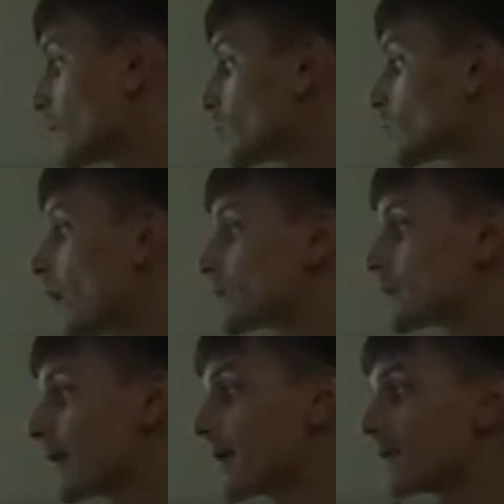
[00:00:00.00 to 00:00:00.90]

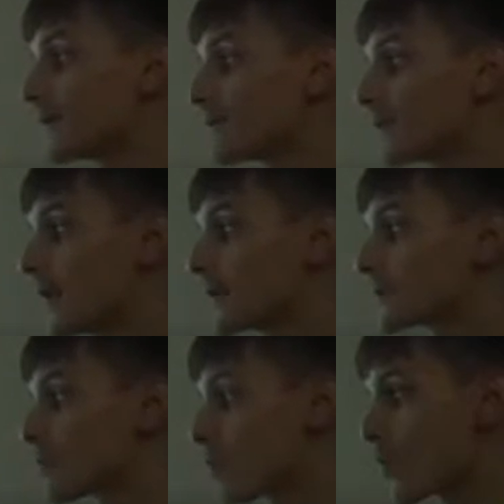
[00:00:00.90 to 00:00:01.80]
2008.
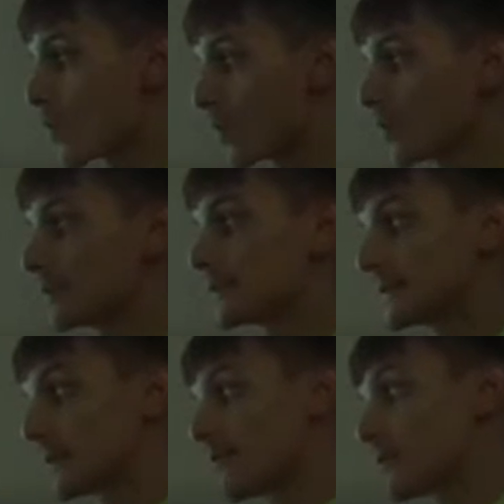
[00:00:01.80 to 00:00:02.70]
SQL
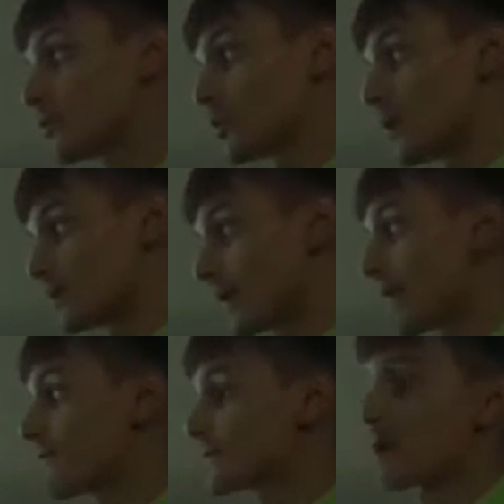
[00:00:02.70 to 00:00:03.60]
Server
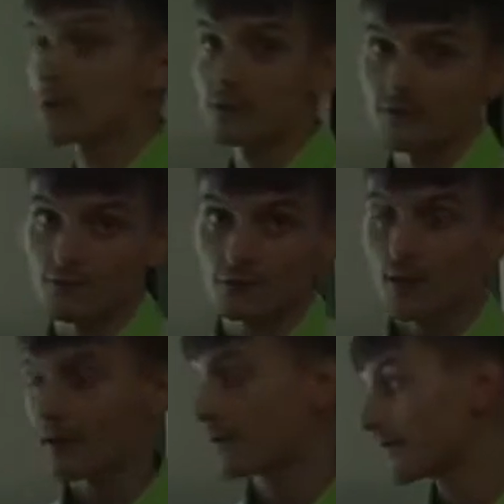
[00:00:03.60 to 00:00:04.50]
2008 without Service
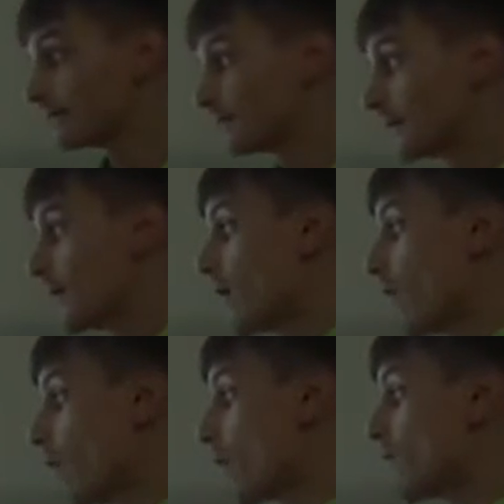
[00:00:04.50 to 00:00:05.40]
Pack
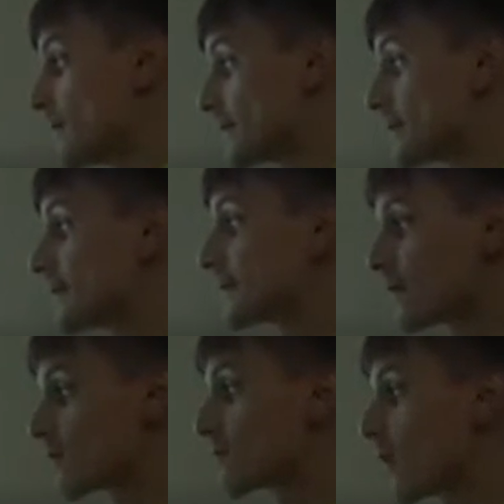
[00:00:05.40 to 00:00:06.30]
or with
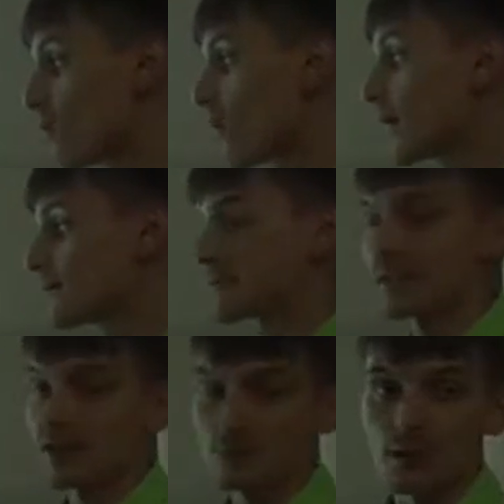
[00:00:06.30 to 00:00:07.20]
Service Pack 1, with
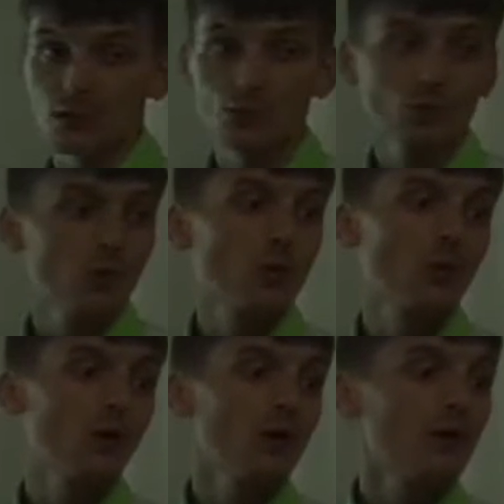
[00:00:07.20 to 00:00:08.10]
Service Pack 2
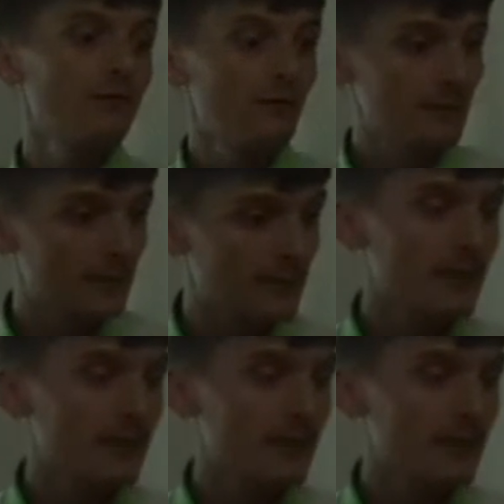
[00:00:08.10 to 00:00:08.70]
or with